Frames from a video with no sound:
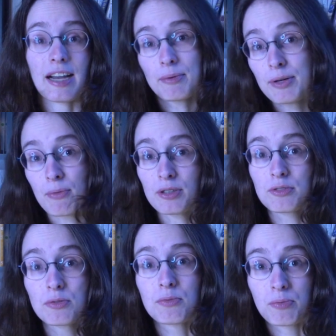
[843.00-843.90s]
I really
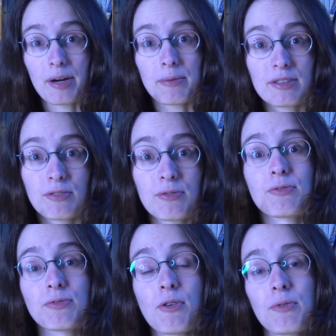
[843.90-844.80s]
want to wear it
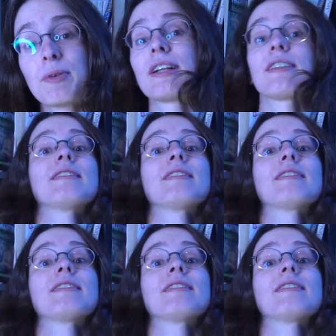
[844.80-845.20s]
for real.